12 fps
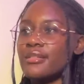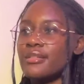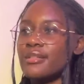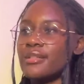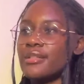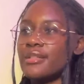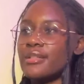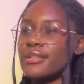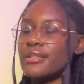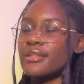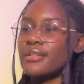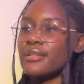
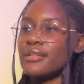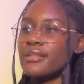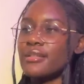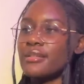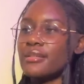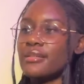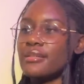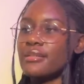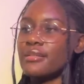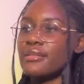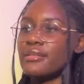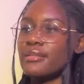
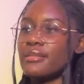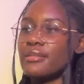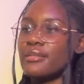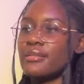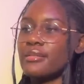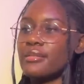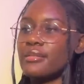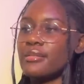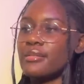[no speech]